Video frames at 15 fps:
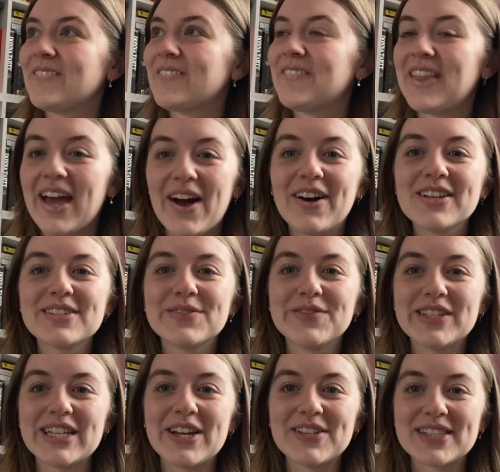there are some
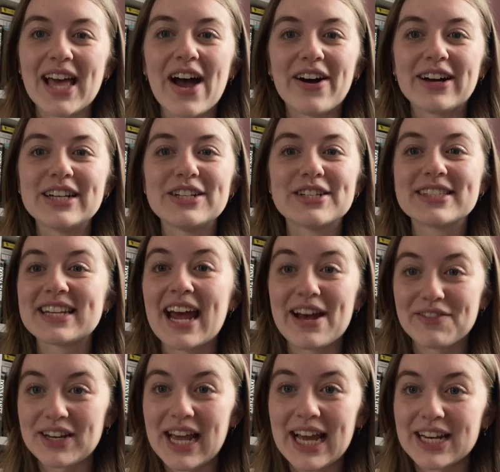videos that I just
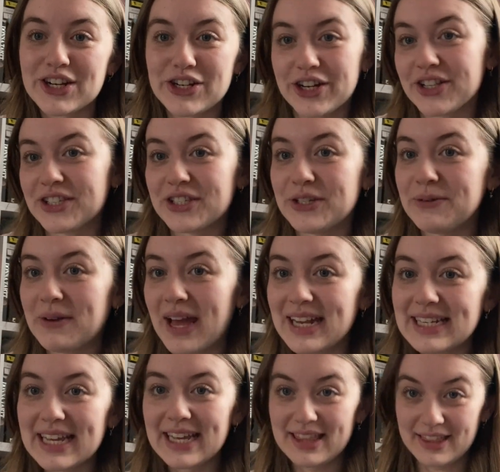haven't had a chance to
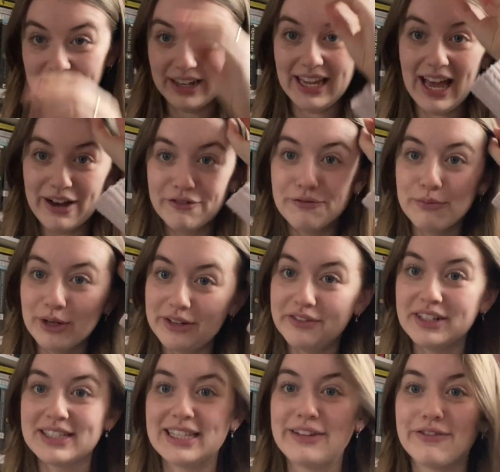edit that I have
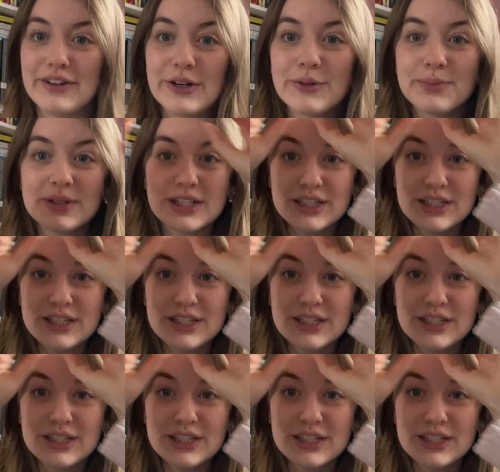previously filmed,